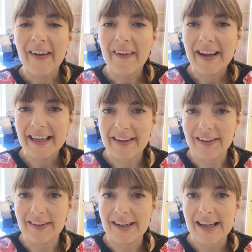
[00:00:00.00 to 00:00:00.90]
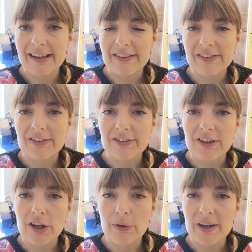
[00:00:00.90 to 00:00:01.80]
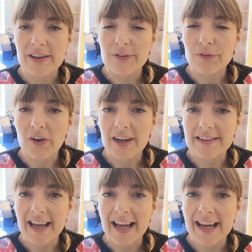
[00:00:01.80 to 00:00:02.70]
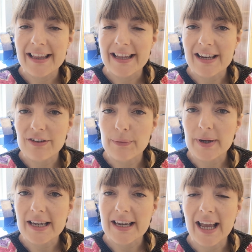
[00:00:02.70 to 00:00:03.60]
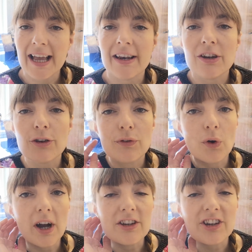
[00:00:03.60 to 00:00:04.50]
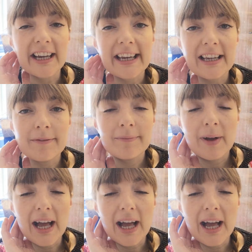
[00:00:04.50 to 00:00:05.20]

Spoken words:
Hi guys, so it's Friday, the end of the week, and I just thought I'd check in.